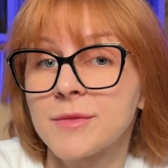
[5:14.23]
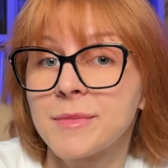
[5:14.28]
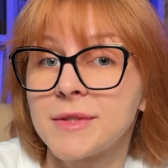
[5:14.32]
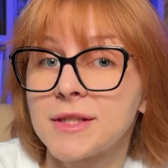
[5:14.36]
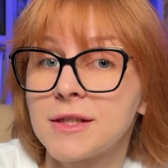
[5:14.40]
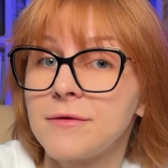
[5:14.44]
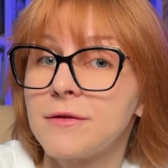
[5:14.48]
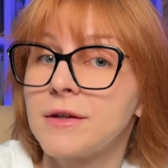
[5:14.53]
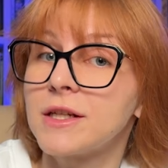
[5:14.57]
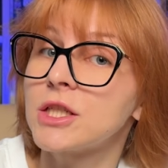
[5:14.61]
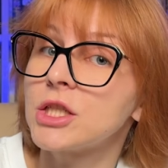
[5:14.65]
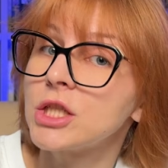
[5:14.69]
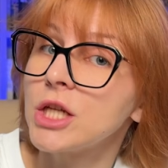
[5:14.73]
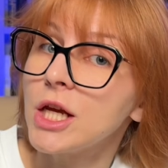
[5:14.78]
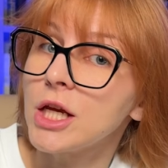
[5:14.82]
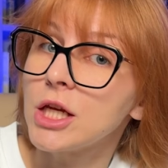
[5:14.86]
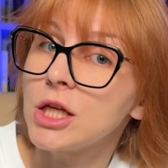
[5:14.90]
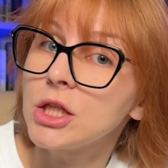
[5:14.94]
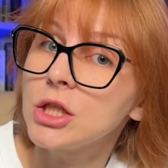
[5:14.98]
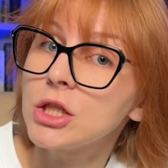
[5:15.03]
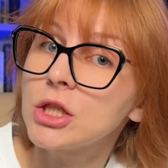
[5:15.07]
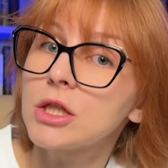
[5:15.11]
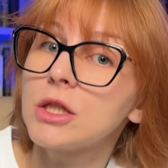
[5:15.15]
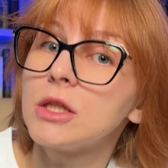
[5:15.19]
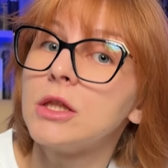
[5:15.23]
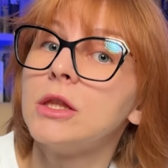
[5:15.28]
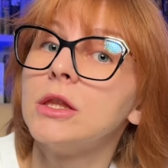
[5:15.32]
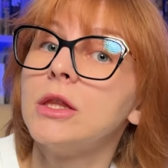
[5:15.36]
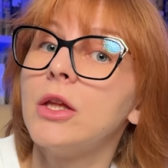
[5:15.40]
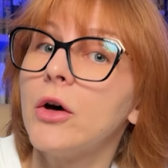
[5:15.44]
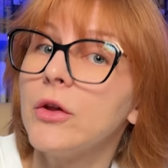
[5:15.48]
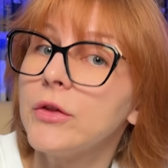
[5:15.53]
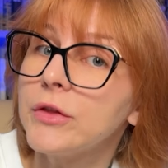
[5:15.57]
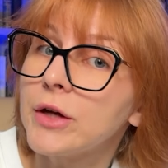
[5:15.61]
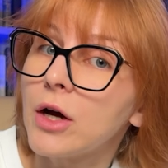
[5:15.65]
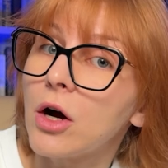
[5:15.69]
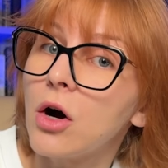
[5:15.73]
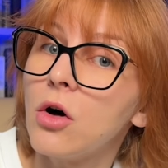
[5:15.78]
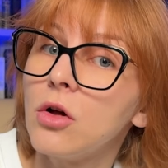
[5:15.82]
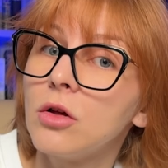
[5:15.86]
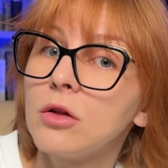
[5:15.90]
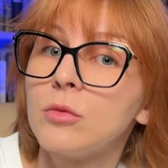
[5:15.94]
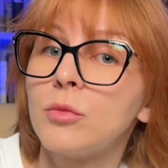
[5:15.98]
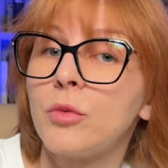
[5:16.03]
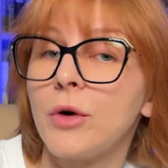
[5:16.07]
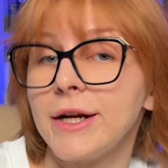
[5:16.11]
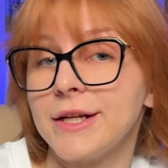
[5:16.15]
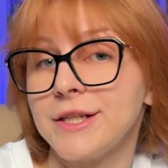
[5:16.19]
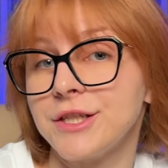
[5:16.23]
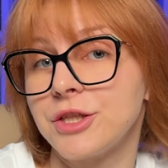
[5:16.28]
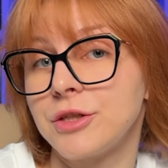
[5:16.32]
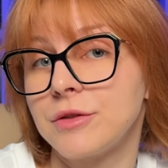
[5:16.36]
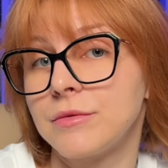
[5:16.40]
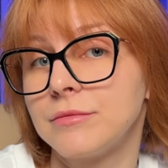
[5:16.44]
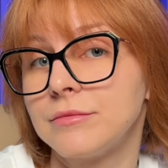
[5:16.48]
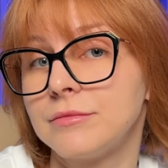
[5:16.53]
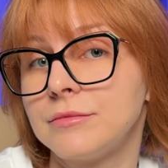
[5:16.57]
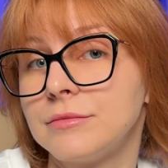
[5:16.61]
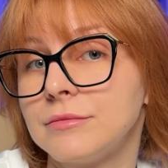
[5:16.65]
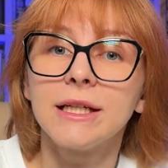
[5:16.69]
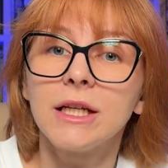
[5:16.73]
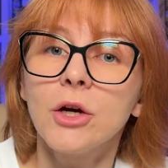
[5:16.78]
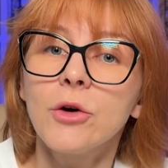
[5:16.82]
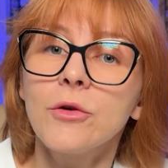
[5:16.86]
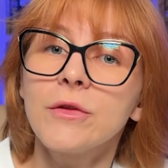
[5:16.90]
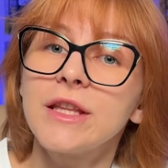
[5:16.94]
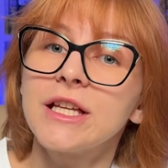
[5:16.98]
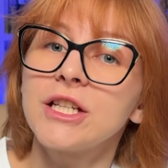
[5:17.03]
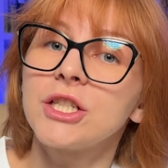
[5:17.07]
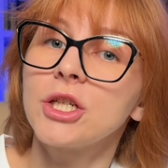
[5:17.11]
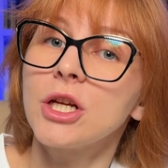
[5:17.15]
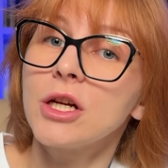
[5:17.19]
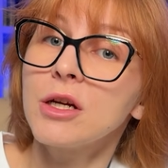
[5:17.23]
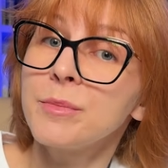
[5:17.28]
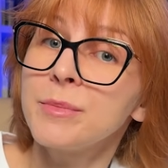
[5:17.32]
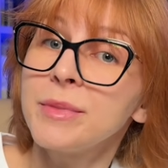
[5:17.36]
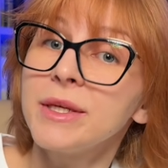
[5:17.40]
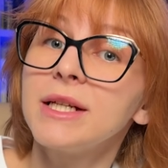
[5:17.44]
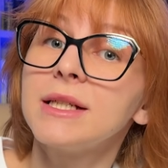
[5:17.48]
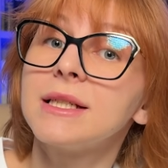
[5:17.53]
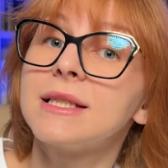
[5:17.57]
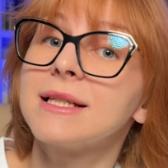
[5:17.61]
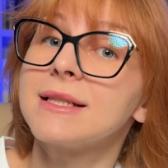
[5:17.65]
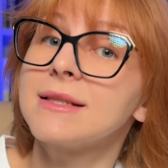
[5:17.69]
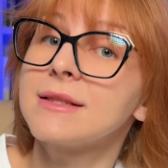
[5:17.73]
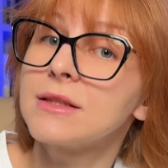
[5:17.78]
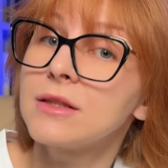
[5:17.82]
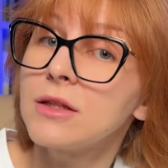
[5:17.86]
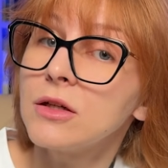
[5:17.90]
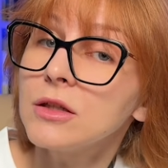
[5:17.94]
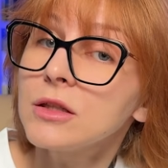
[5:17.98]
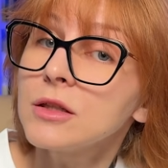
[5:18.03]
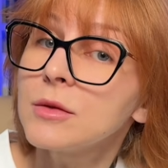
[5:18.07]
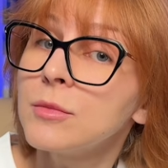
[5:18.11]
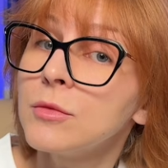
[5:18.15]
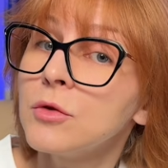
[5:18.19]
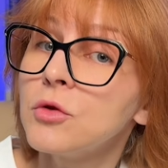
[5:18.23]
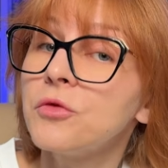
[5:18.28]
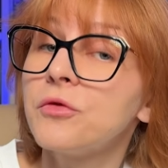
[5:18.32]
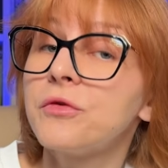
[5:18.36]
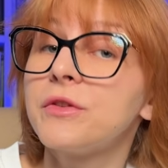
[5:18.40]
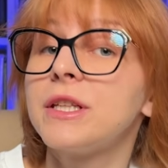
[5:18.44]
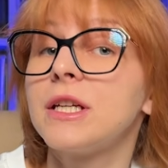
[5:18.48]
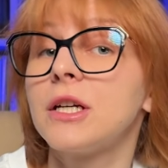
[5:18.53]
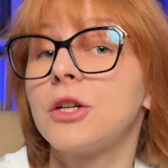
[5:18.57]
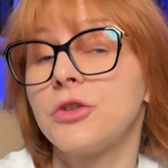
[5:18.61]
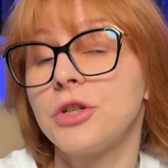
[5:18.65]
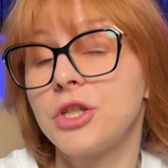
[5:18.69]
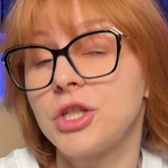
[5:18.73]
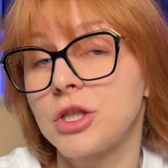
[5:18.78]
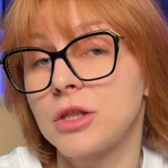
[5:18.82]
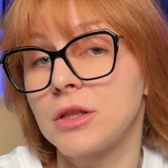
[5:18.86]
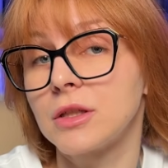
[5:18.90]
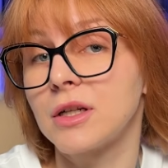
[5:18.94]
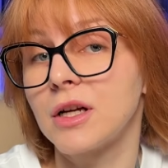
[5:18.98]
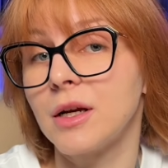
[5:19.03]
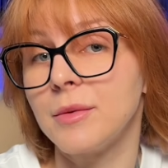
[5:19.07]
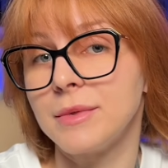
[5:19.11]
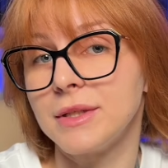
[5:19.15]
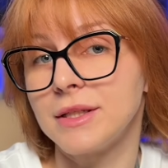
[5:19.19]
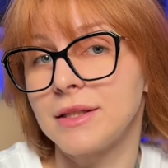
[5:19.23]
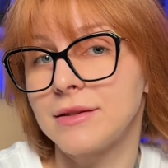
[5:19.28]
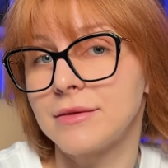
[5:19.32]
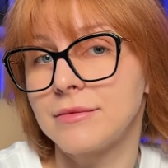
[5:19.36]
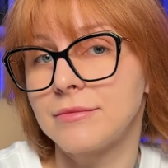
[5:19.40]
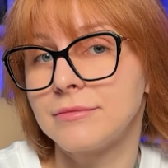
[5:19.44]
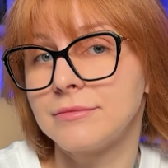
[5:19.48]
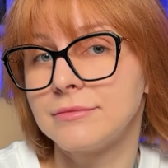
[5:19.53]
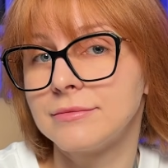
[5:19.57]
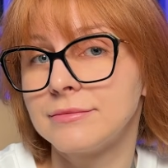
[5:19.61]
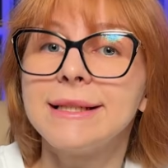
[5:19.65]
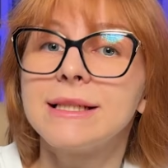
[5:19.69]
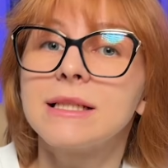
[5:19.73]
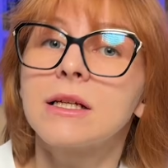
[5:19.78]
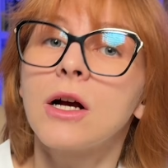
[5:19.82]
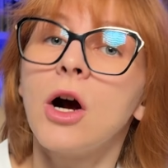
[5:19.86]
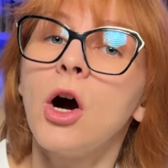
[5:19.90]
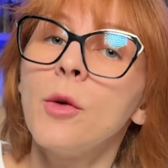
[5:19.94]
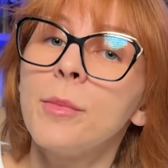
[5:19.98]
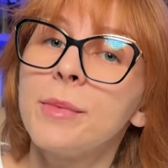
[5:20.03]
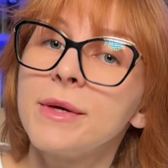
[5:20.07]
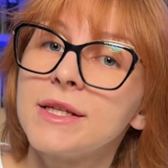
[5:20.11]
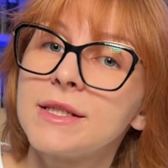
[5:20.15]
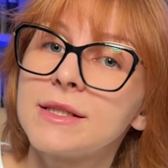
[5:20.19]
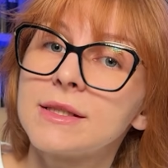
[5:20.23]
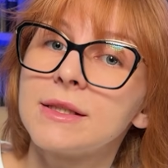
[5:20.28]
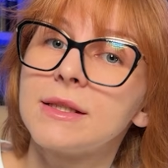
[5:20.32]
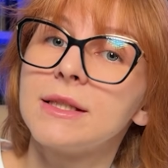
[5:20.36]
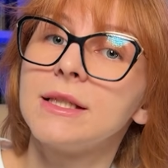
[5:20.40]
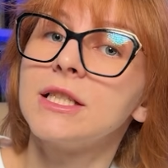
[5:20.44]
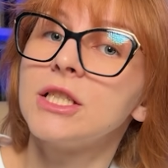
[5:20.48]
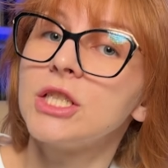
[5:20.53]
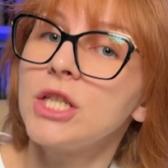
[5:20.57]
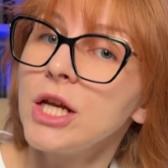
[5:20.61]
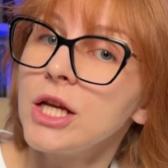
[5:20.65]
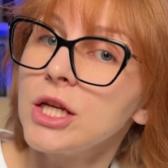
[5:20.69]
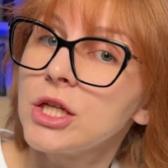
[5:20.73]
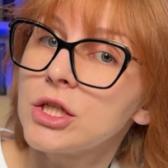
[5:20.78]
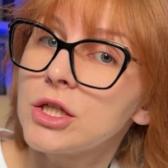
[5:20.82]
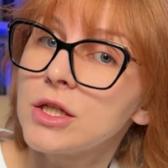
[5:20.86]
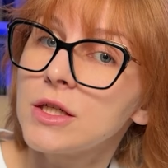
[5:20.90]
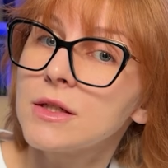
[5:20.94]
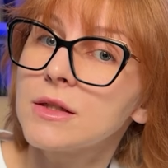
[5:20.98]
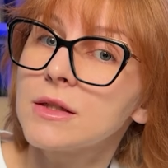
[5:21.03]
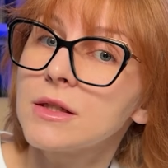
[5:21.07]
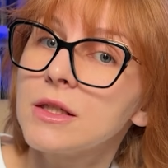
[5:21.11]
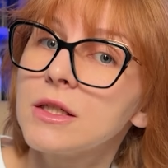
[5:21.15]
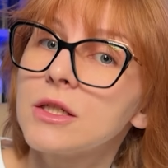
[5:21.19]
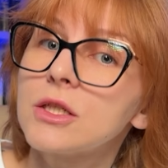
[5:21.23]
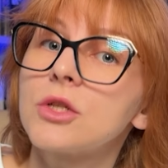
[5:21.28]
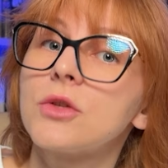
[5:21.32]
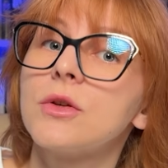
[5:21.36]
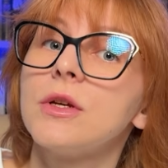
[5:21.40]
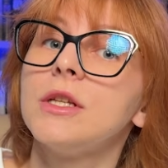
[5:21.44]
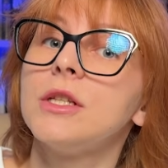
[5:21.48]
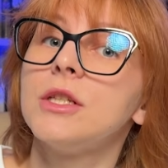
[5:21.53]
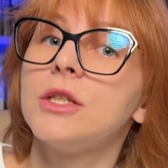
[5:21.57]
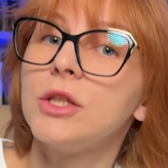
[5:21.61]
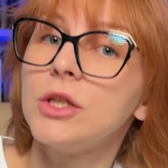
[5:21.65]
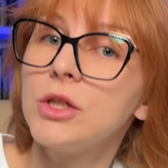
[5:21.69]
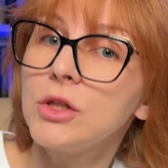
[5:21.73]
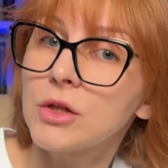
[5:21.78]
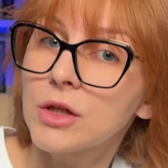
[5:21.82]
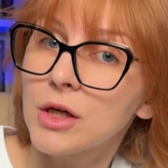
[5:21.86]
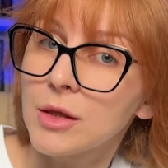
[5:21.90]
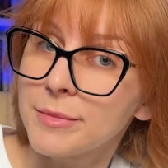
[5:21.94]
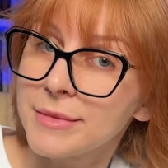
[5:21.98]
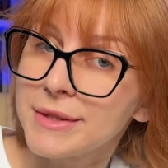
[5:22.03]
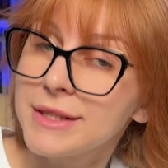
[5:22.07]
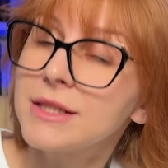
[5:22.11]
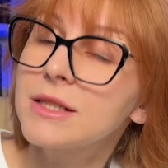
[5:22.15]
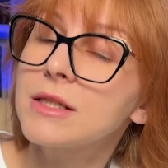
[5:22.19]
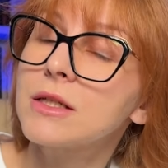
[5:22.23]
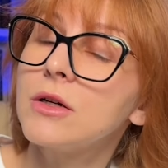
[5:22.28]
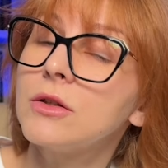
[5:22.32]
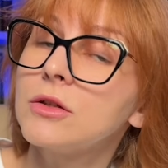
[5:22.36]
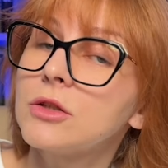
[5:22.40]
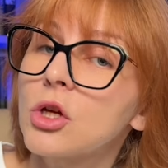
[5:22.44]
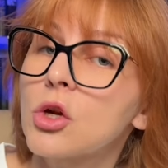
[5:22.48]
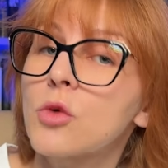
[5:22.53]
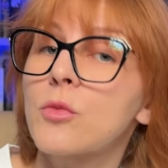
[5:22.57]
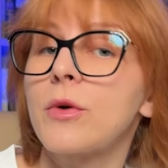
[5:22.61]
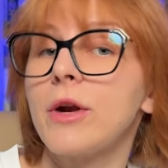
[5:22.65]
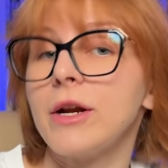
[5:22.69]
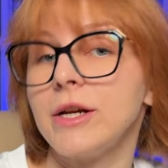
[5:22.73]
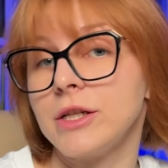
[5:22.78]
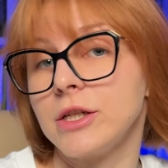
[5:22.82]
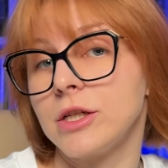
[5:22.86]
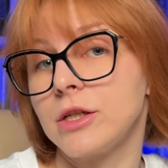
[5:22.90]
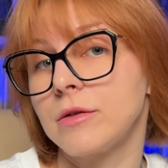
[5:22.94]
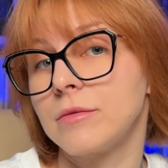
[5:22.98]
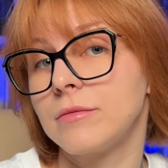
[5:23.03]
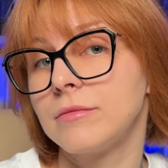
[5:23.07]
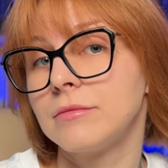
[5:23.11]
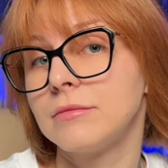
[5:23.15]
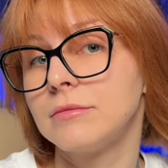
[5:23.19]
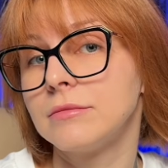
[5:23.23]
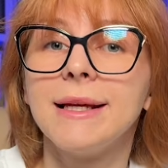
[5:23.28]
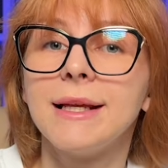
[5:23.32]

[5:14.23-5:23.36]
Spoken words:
specific change, not the whole branch. Note that cherry pick does not move the original commit. It copies the changes into a new commit on your branch.